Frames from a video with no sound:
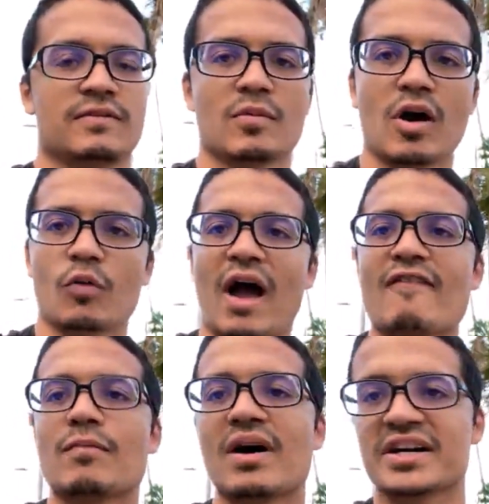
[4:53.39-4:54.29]
from
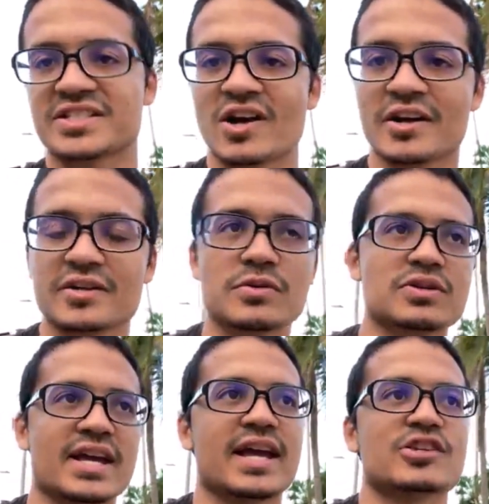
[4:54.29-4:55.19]
Unrivaled Boxing Talk and
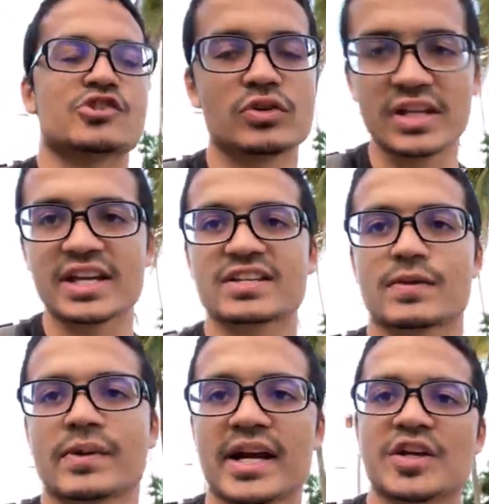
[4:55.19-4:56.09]
News, and Julius
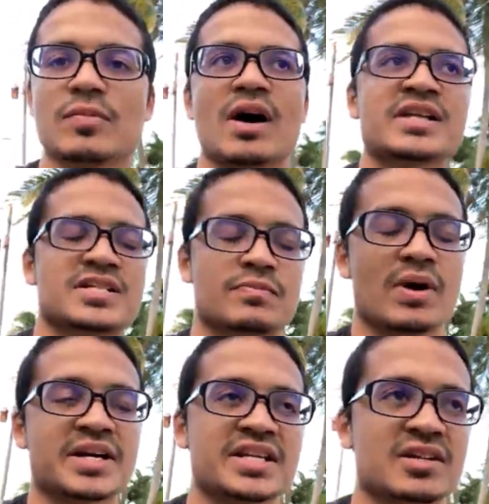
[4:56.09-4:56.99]
from Ring I Q
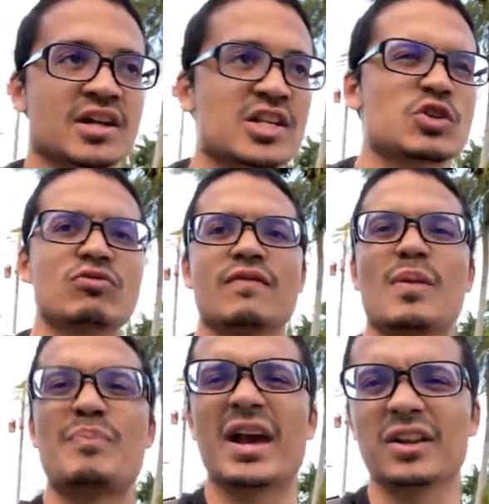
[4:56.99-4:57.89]
Boxing Talk, two of
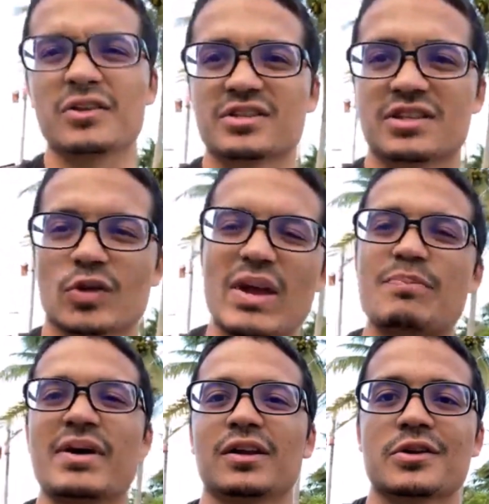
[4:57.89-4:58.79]
the pillars, the
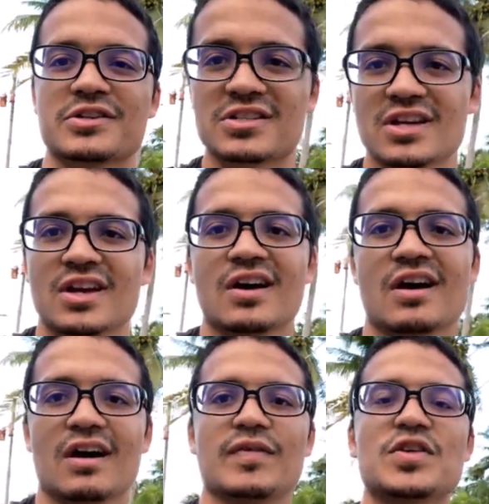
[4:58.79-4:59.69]
great pillars
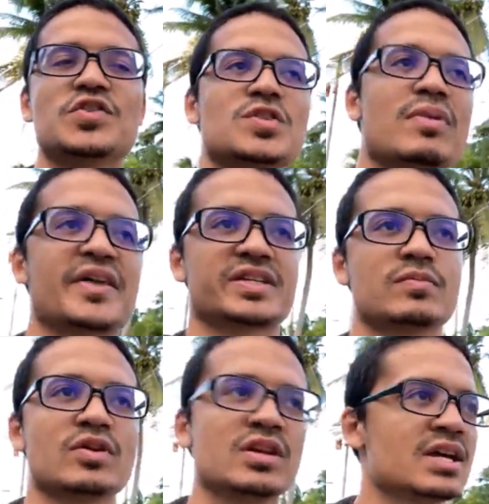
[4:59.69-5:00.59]
of the YouTube boxing
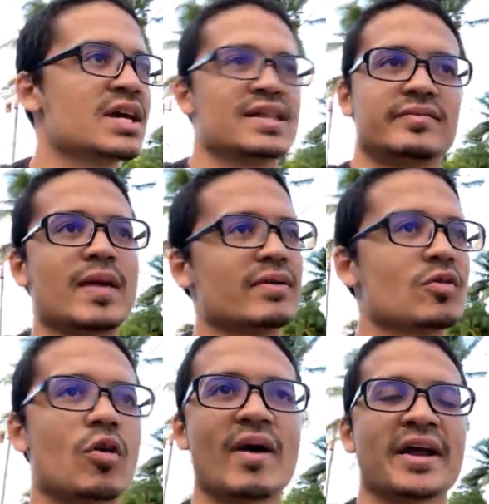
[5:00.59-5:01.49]
community. They've been
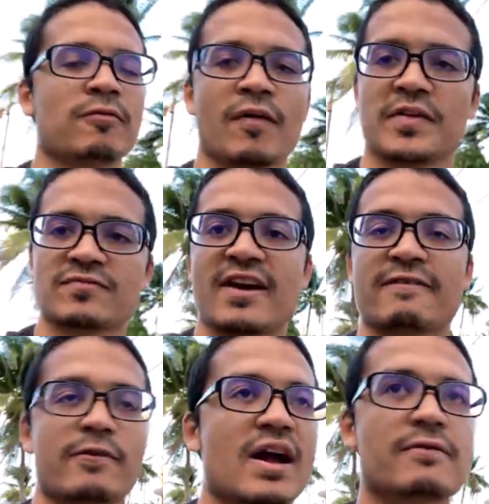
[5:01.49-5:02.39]
going back and forth on this
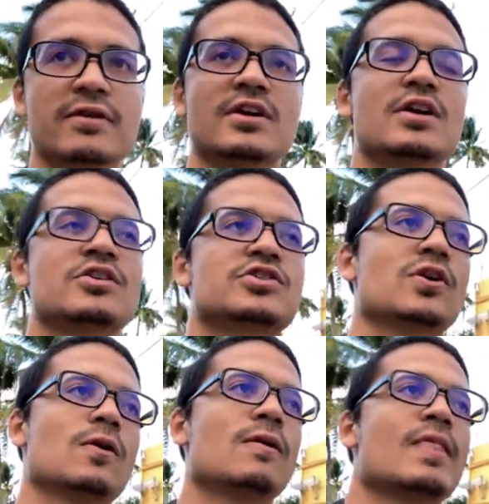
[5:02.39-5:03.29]
fight forever.
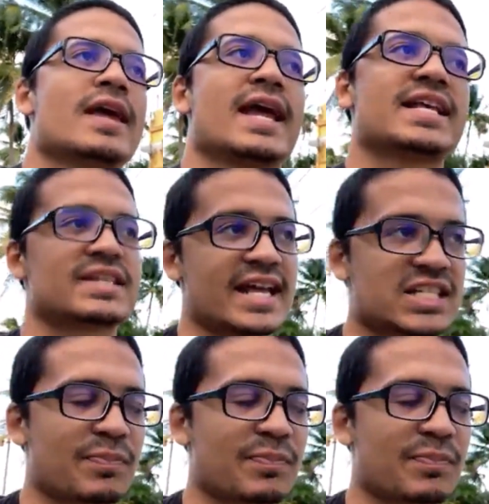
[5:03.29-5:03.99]
So it's, it